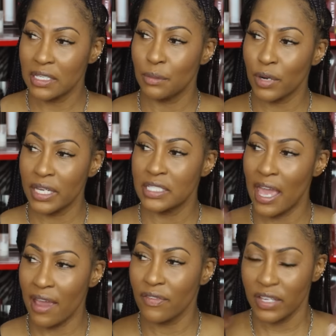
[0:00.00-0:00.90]
it brings
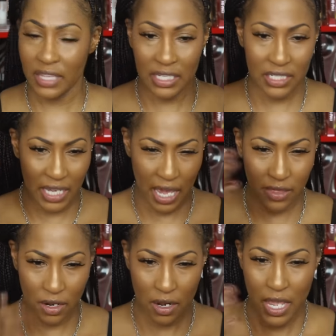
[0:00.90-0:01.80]
everything
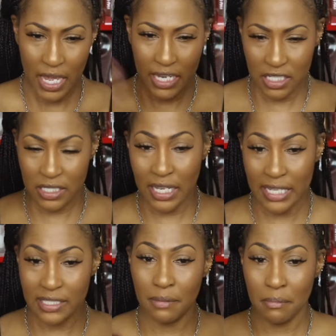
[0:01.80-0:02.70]
together. It just
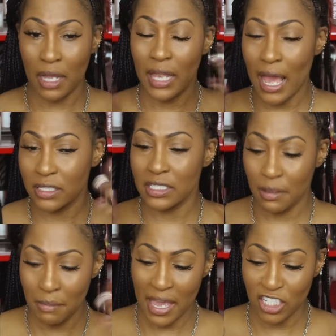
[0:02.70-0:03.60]
lets it, allows it to
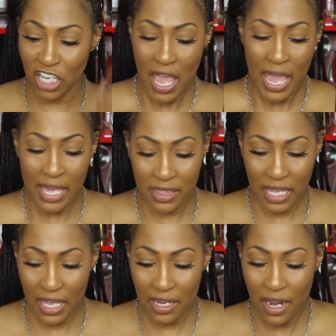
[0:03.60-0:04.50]
mesh. And
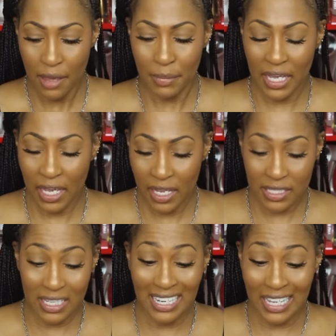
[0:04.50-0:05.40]
then
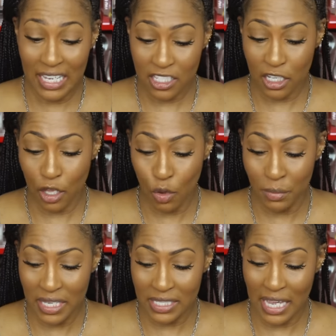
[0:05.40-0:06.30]
because it is a glow
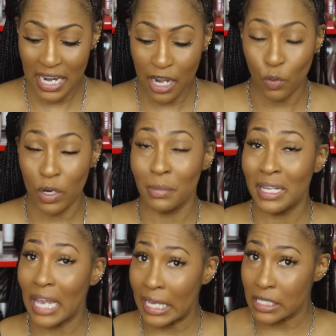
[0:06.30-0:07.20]
mist and I don't want to be
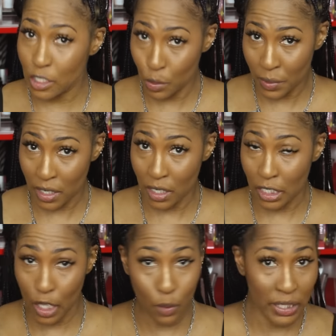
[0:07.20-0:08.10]
like super
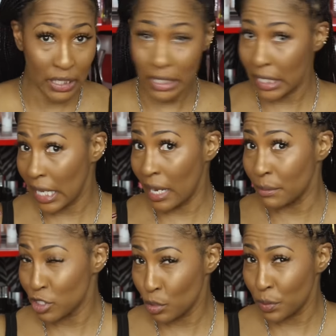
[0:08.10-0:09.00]
glowy looking like
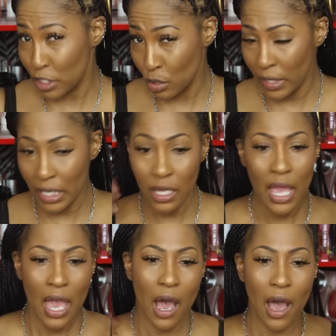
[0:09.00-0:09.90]
I'm super dewy,
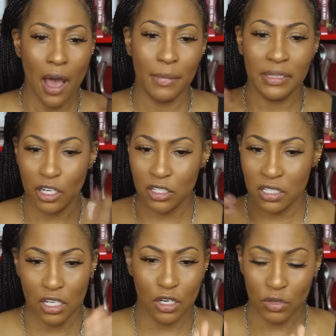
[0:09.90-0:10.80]
um,
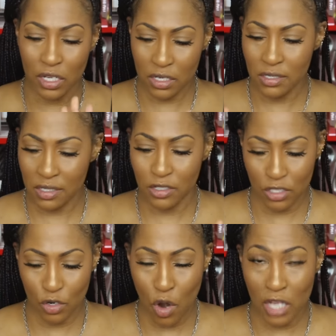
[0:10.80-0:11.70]
there's, you know, there's, there's
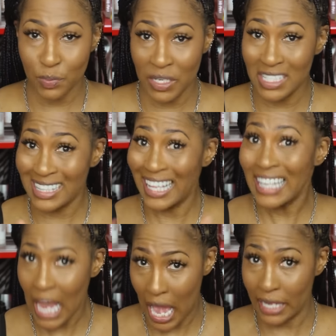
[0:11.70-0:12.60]
a cross, it's a thin
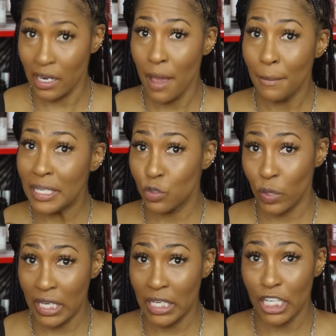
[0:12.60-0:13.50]
line
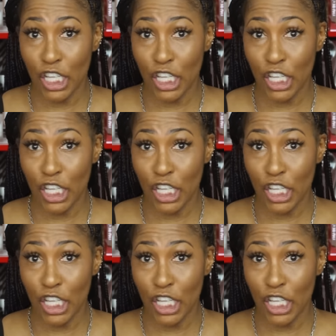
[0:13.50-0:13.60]
between